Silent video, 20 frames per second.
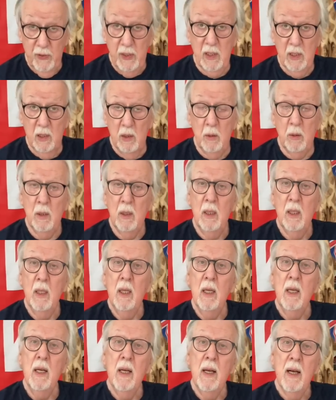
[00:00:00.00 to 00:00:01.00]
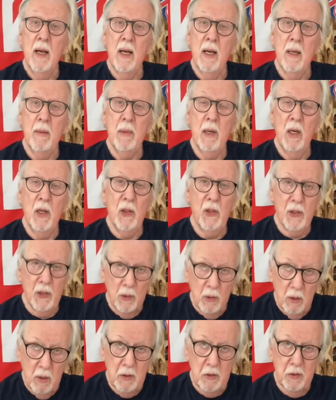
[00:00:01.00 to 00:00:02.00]
you, I
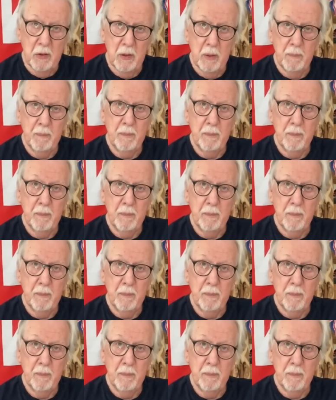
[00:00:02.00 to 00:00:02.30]
thought